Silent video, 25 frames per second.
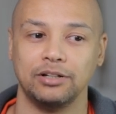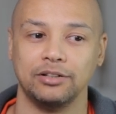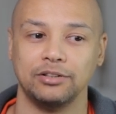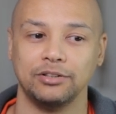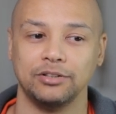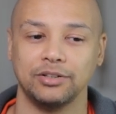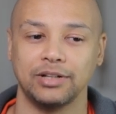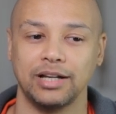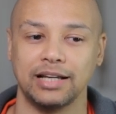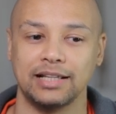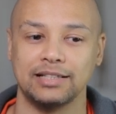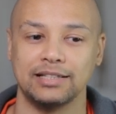
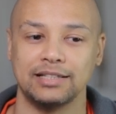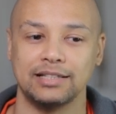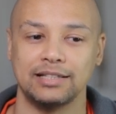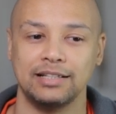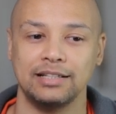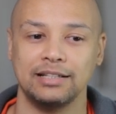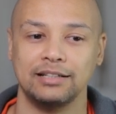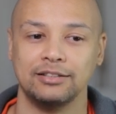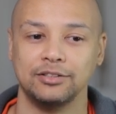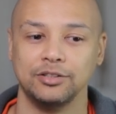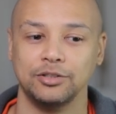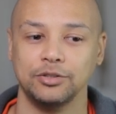you can
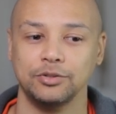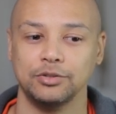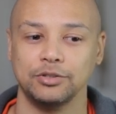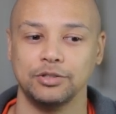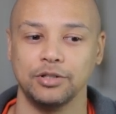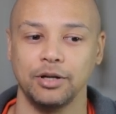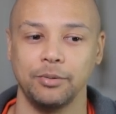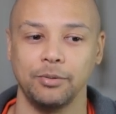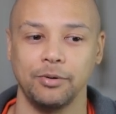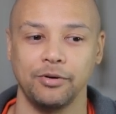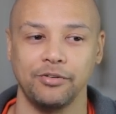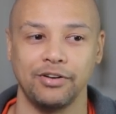choose
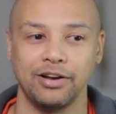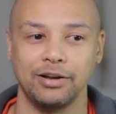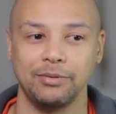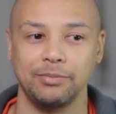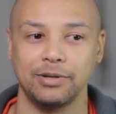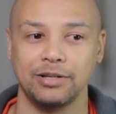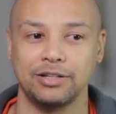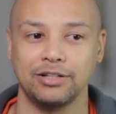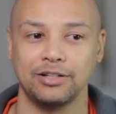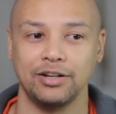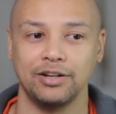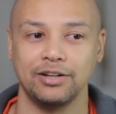a profile
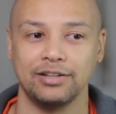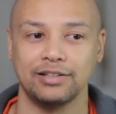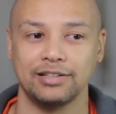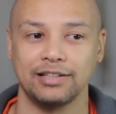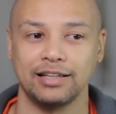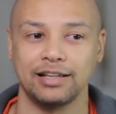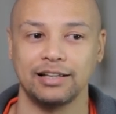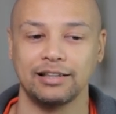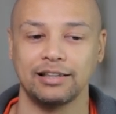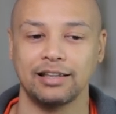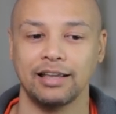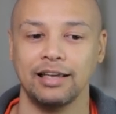picture
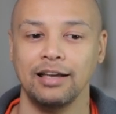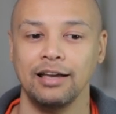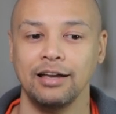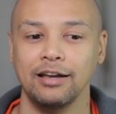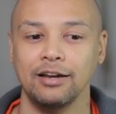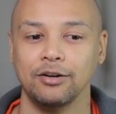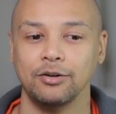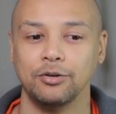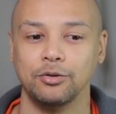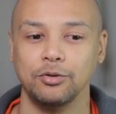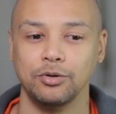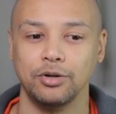that
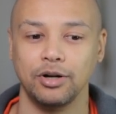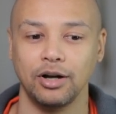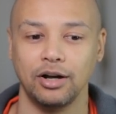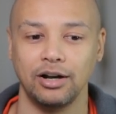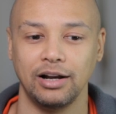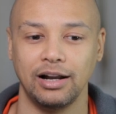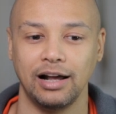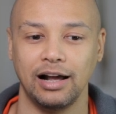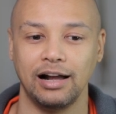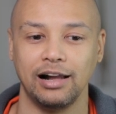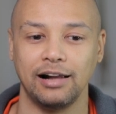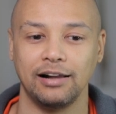
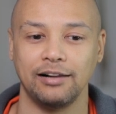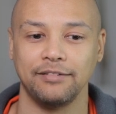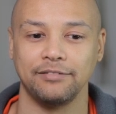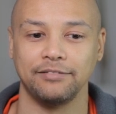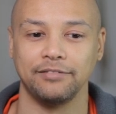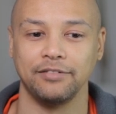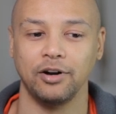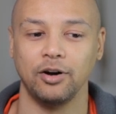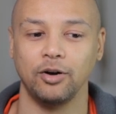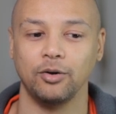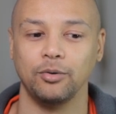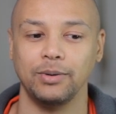Google
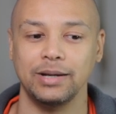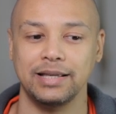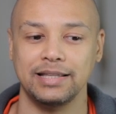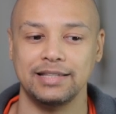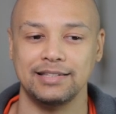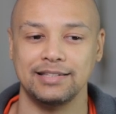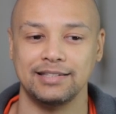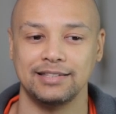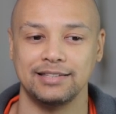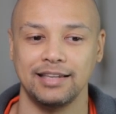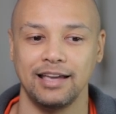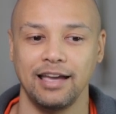have
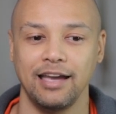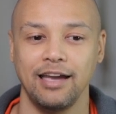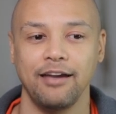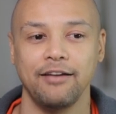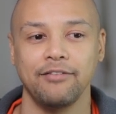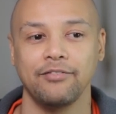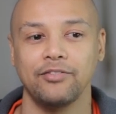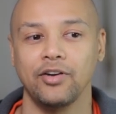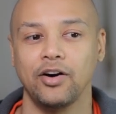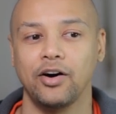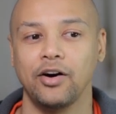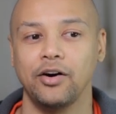already
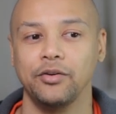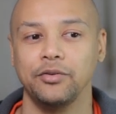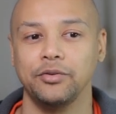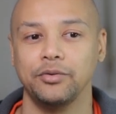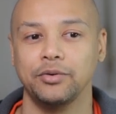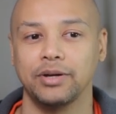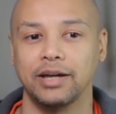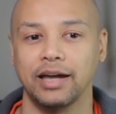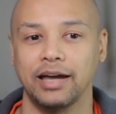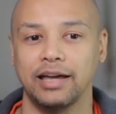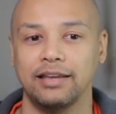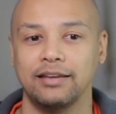saved, or
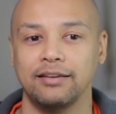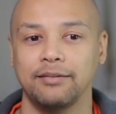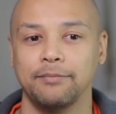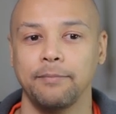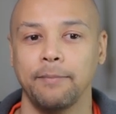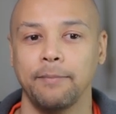you can